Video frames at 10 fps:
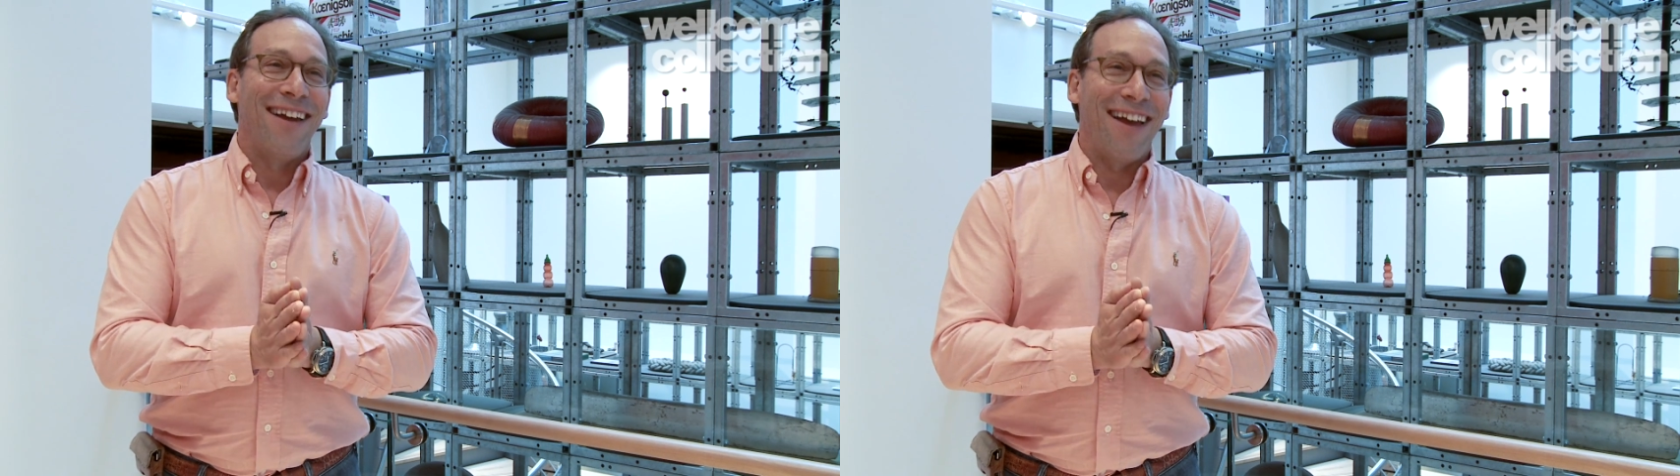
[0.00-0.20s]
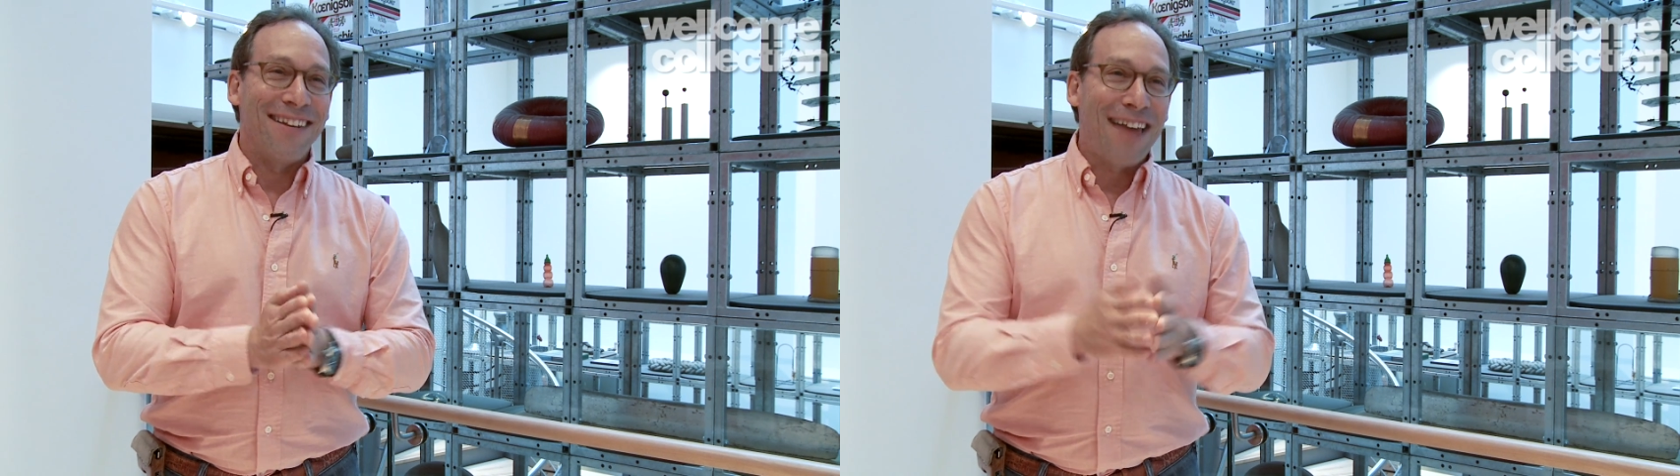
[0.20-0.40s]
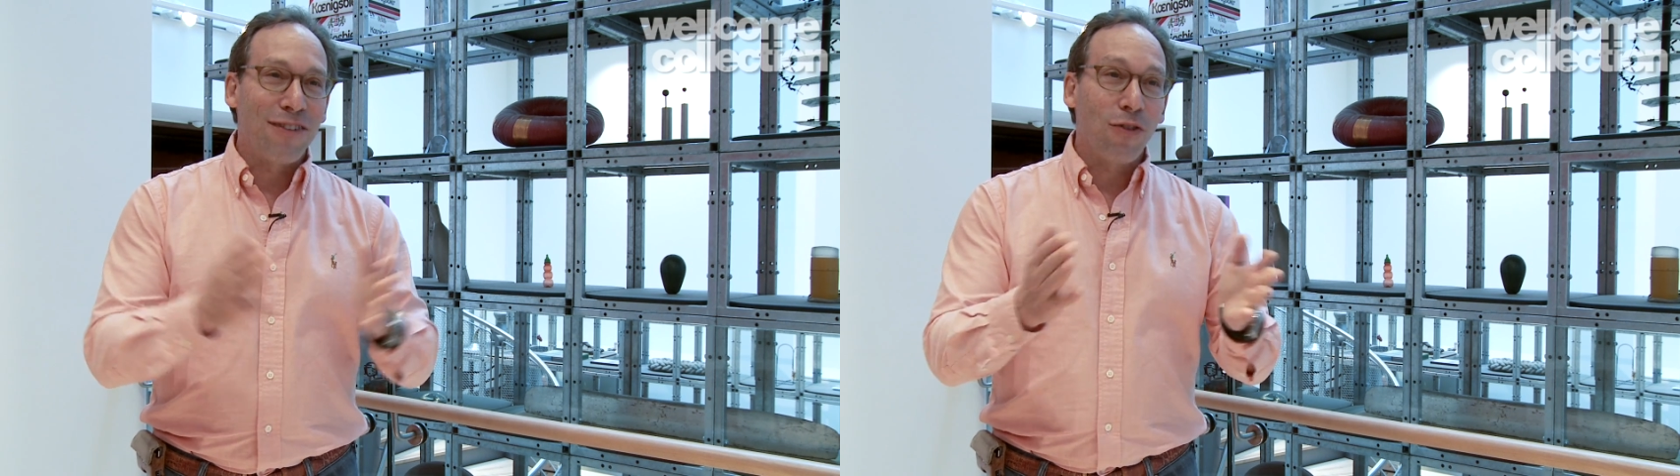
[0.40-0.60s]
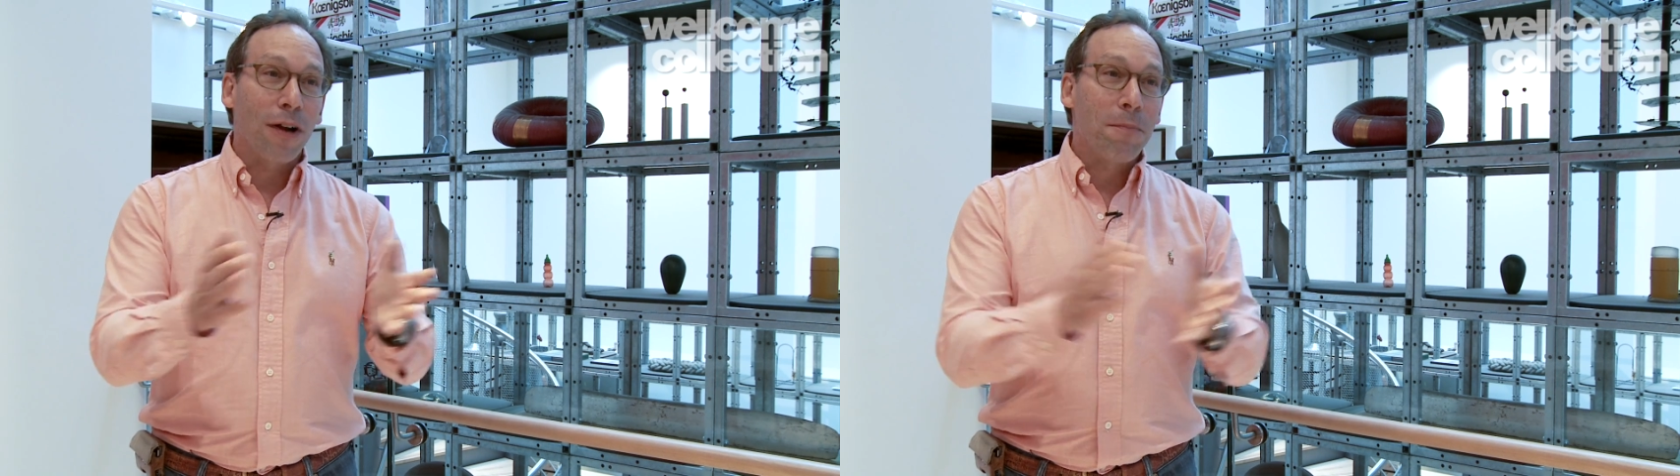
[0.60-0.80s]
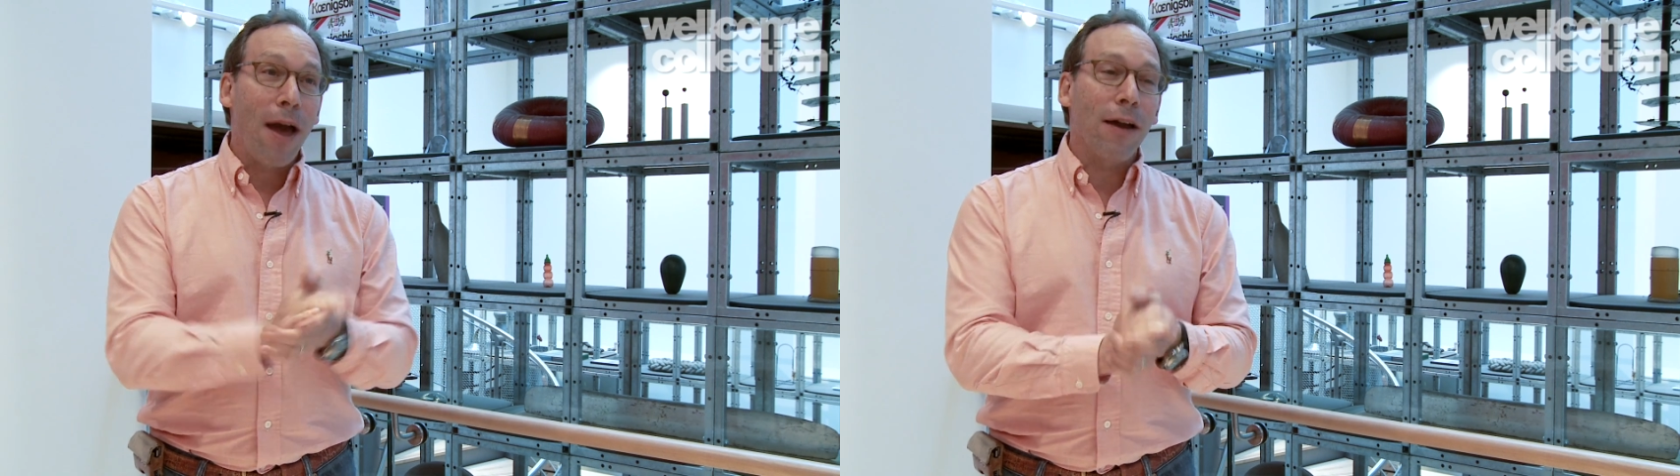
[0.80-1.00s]
And that
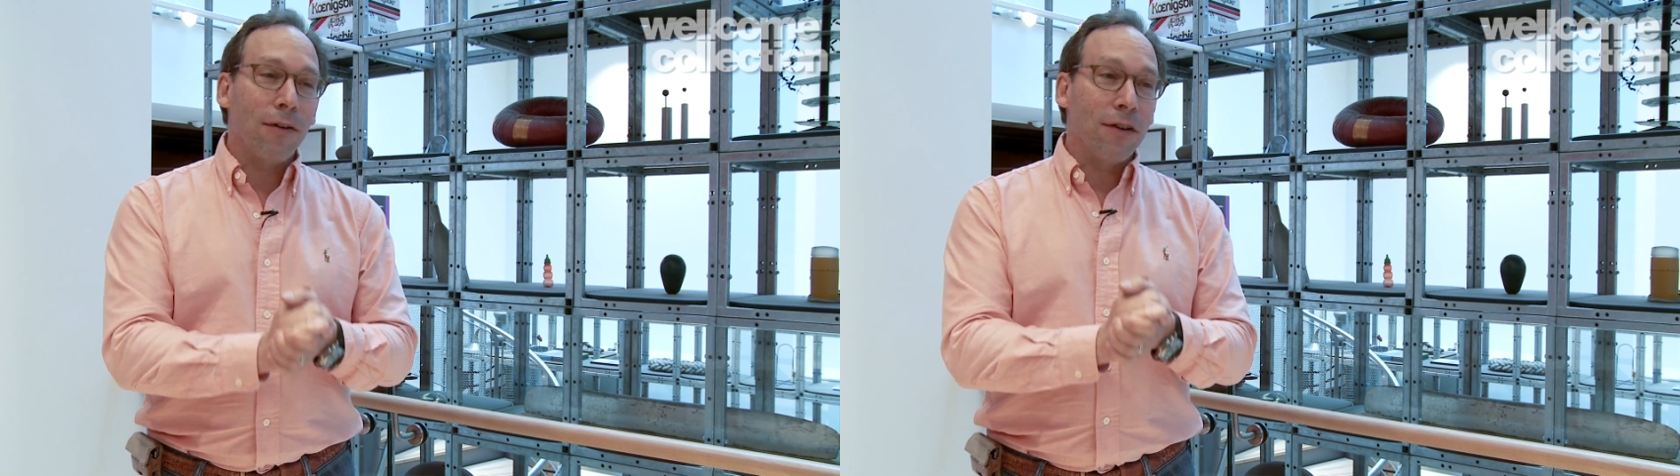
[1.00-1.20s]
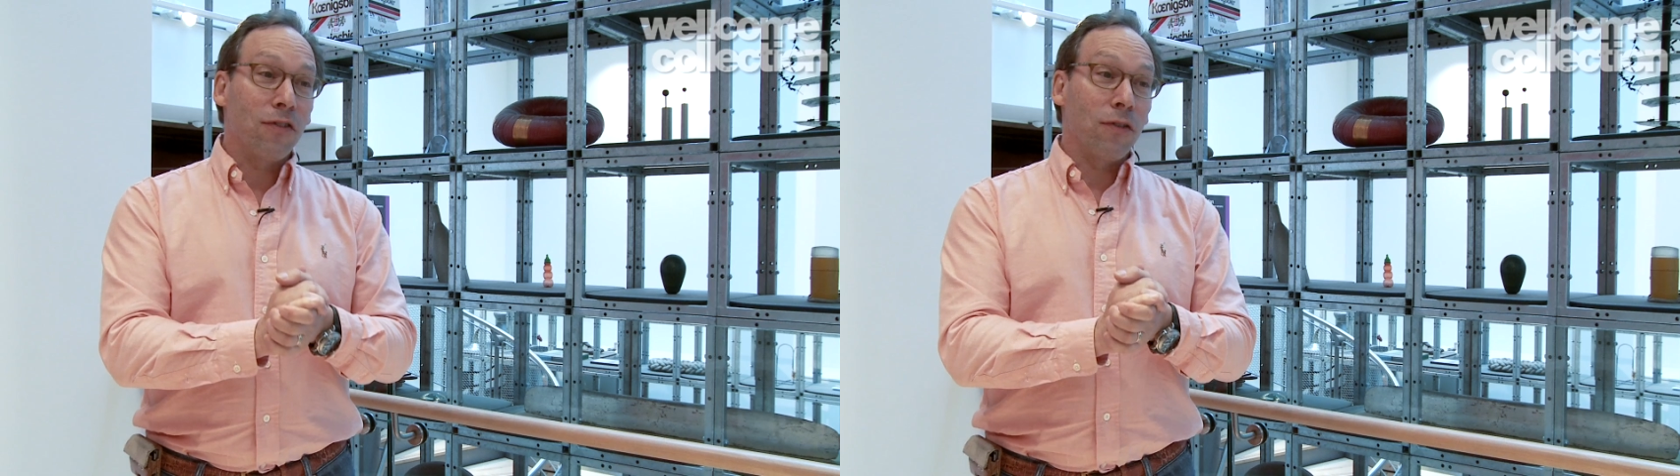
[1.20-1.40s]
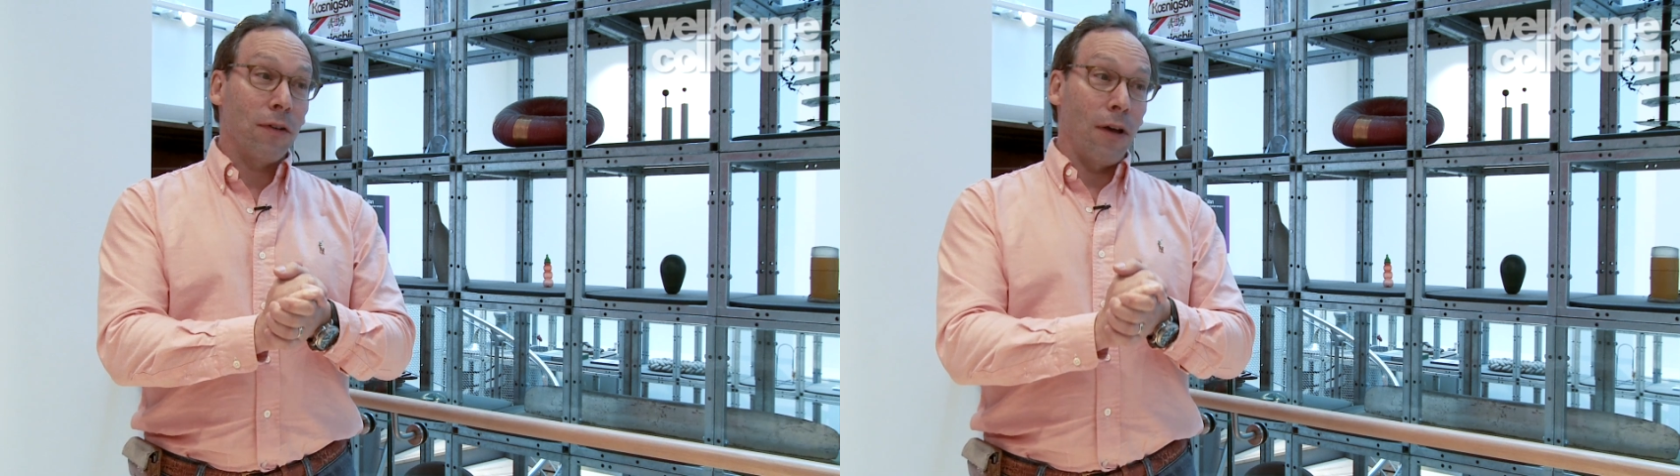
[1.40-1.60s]
dark matter is